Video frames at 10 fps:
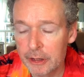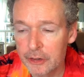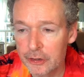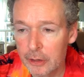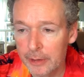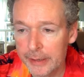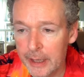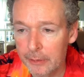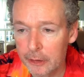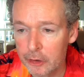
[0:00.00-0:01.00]
It's like the
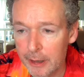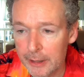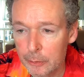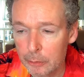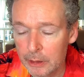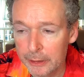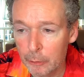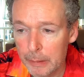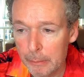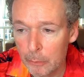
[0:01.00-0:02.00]
other tracks were a
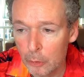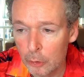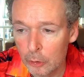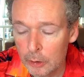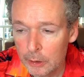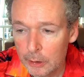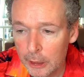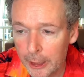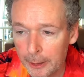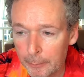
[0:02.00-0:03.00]
little bit more
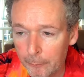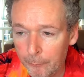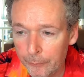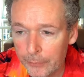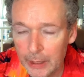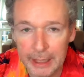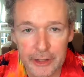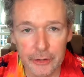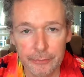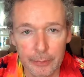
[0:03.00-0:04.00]

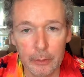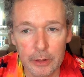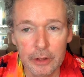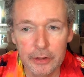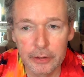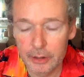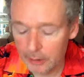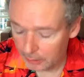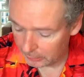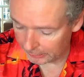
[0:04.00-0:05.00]
laser focused,
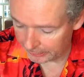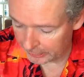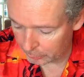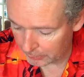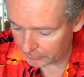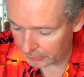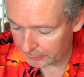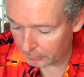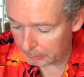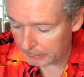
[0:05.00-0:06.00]
and this one's a
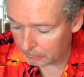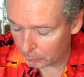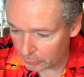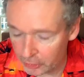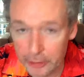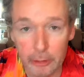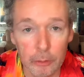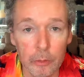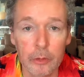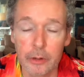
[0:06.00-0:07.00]
little bit more
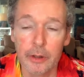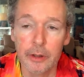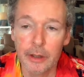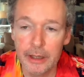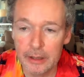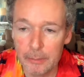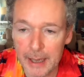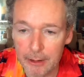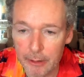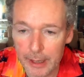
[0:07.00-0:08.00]
chilled in the
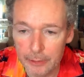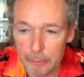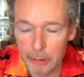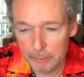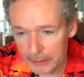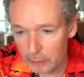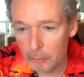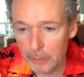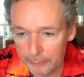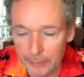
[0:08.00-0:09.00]
background. Probably
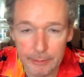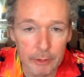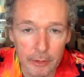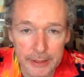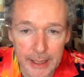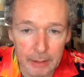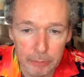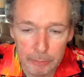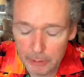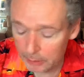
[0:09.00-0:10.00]
not my favorite on the
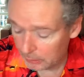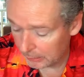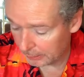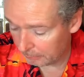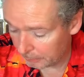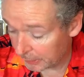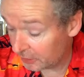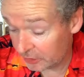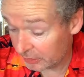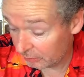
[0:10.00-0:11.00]
album, but
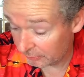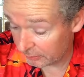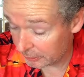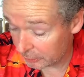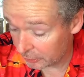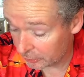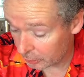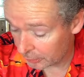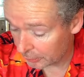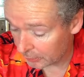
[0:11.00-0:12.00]
it's still a very good
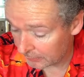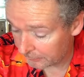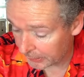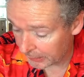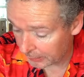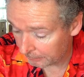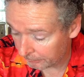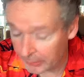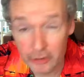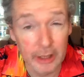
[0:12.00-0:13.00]
song, and I love the
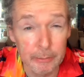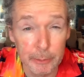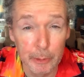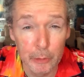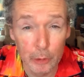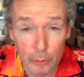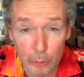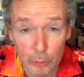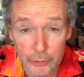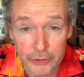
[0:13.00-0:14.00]
James Bond
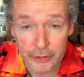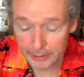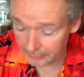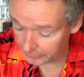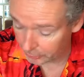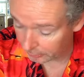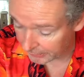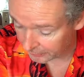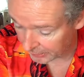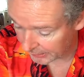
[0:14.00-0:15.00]
horns and the
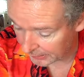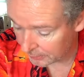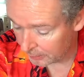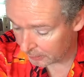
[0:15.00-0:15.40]
strings in it